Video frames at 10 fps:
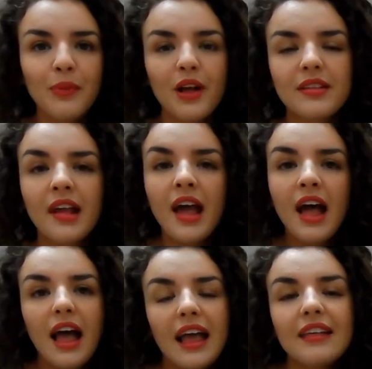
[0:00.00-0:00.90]
But
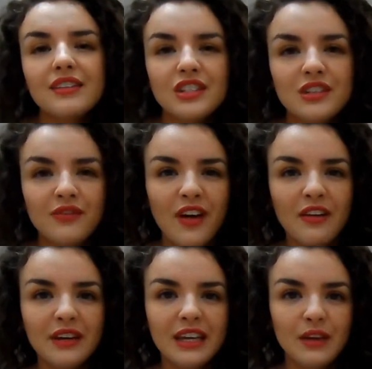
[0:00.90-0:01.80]
it's just a
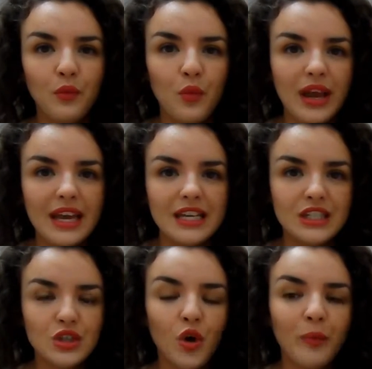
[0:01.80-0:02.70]
very weird
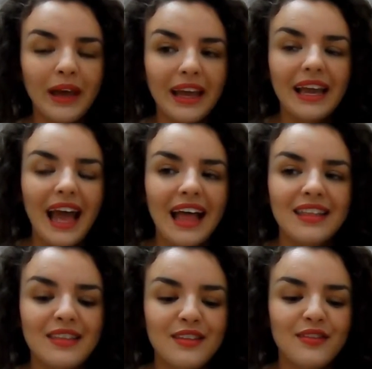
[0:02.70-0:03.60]
topic,
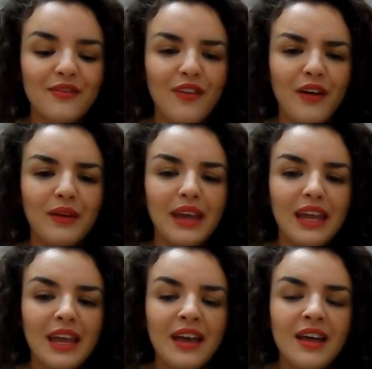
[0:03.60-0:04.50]
and
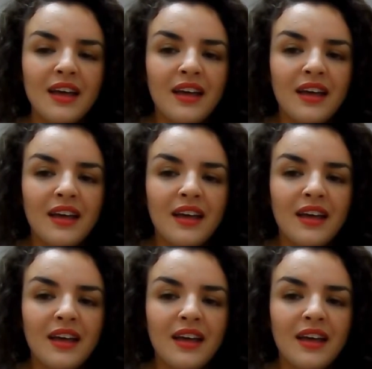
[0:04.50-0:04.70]
very,